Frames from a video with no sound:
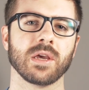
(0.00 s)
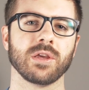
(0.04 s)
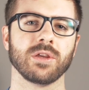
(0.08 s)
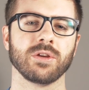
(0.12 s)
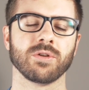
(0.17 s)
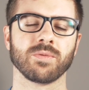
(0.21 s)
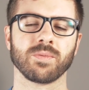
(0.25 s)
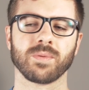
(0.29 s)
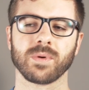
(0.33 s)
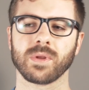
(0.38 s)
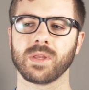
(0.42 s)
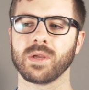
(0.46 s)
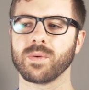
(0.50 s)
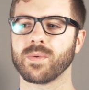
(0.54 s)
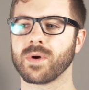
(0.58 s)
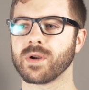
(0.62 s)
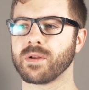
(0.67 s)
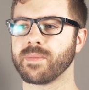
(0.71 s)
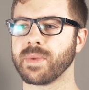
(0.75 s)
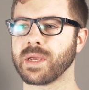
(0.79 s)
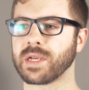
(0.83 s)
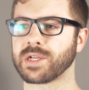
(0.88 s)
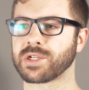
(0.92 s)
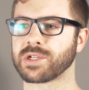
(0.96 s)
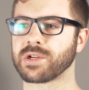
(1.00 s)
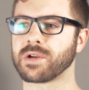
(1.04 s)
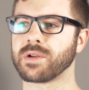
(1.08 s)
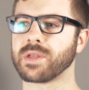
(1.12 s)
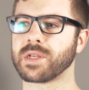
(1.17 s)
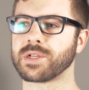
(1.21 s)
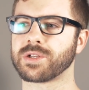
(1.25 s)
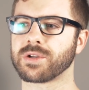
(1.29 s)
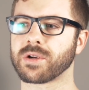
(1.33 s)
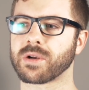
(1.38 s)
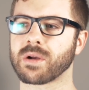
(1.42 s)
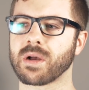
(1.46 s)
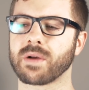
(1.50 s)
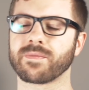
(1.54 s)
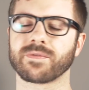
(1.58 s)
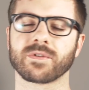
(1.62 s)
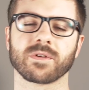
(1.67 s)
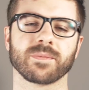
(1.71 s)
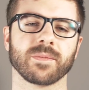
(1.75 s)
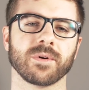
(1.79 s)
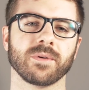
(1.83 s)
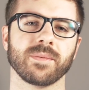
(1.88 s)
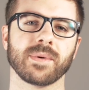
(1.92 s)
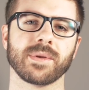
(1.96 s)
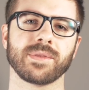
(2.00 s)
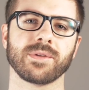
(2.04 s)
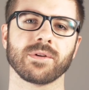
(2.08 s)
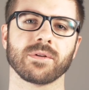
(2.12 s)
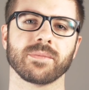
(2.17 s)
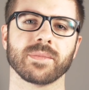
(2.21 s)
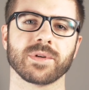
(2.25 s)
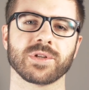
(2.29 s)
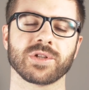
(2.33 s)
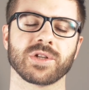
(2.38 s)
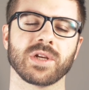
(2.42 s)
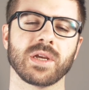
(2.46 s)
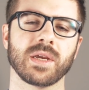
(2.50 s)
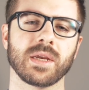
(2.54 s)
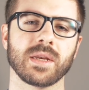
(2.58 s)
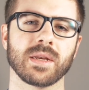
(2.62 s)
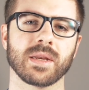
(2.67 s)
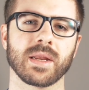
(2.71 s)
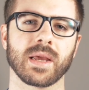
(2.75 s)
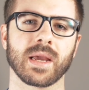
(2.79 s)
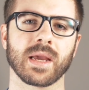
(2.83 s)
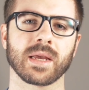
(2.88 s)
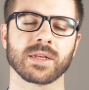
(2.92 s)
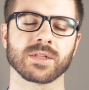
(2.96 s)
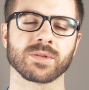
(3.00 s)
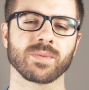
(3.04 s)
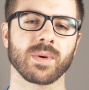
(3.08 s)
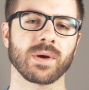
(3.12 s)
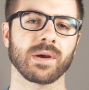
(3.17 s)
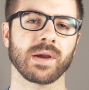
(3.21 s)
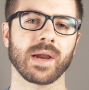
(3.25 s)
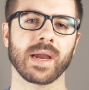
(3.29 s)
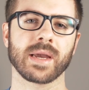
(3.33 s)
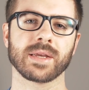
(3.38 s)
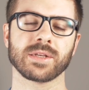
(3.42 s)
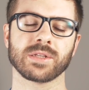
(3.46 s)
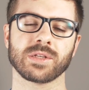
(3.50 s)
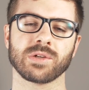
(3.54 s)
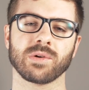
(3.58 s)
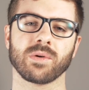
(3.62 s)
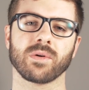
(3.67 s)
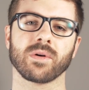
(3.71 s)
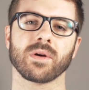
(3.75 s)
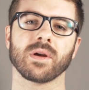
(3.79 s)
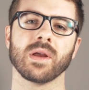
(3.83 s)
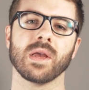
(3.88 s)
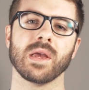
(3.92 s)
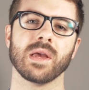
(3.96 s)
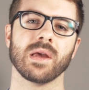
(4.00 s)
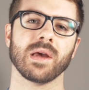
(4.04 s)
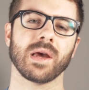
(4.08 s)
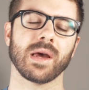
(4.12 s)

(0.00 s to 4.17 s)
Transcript: You really want to make sure that you're comfortable with your machine as well as your